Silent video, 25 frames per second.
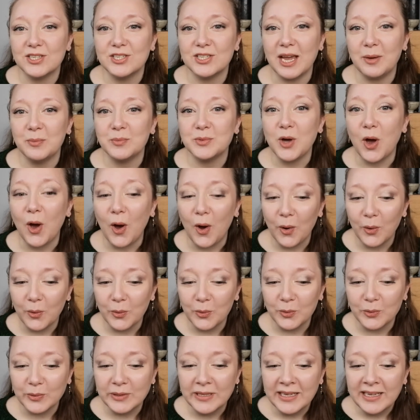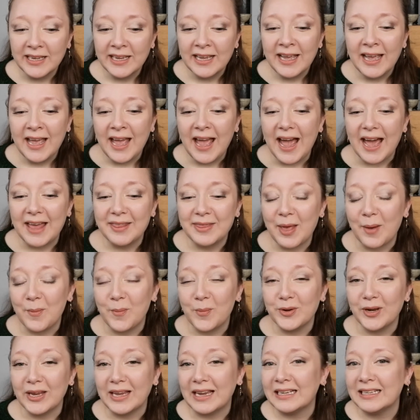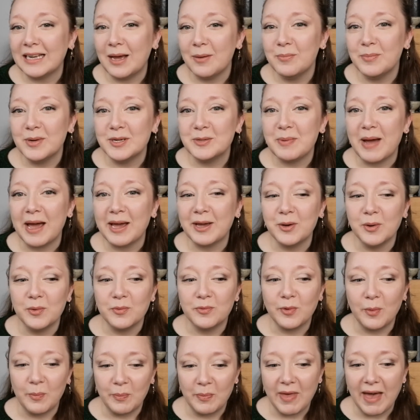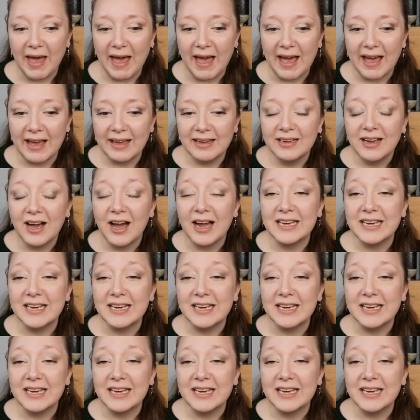shaped hole. And then when I clambered back up from there,